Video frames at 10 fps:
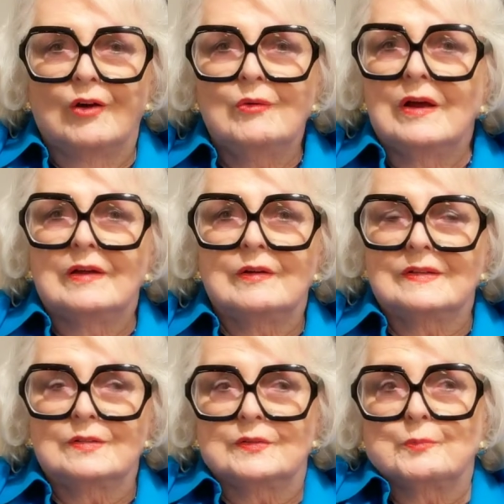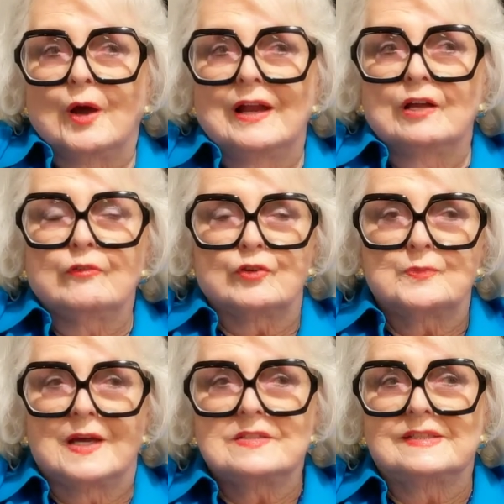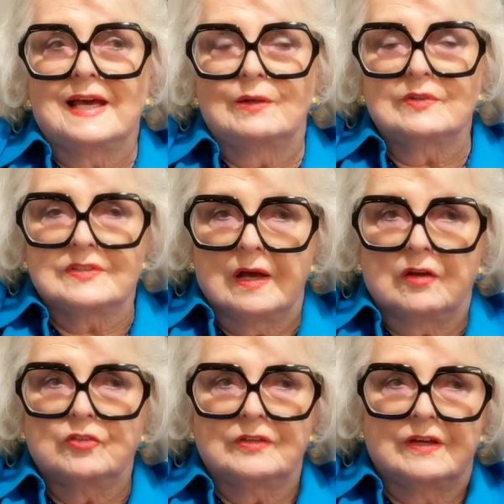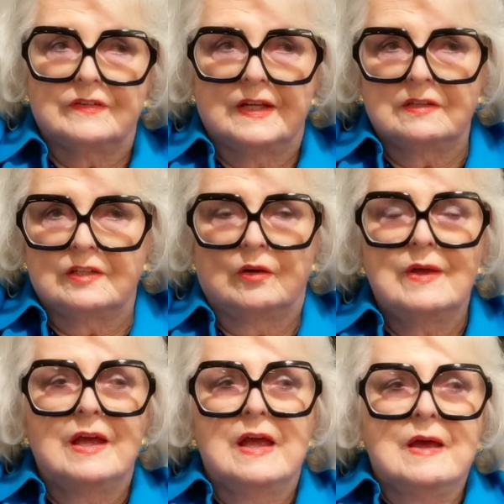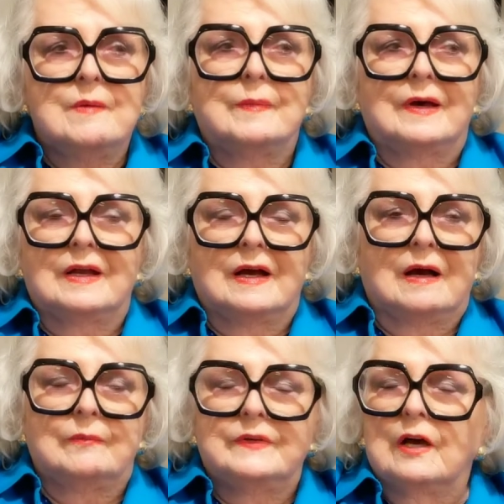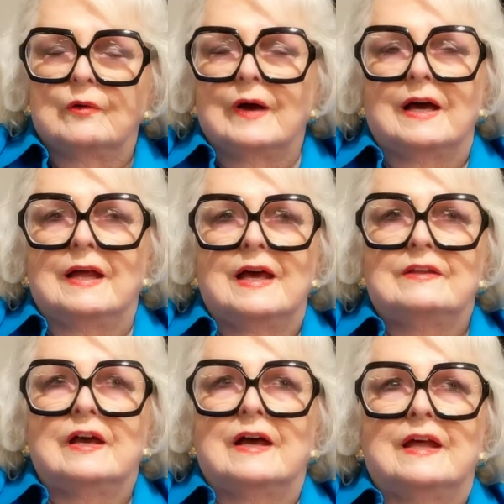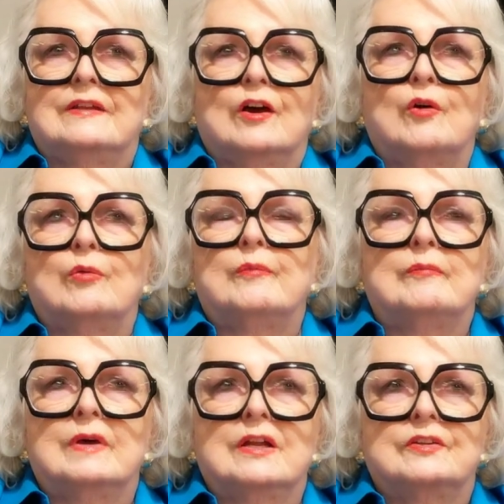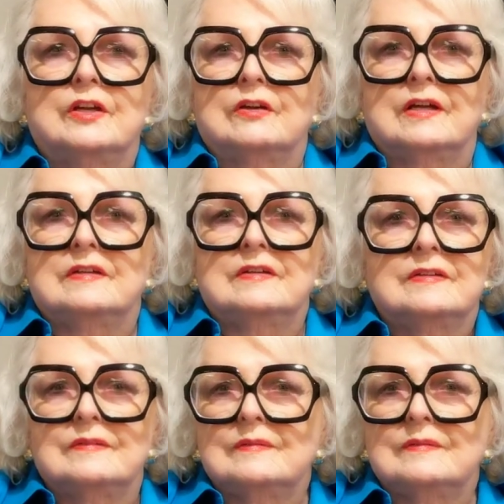No, it was Bryan Air Force Base. Daddy was a doctor and everything, you know. But no, I had no military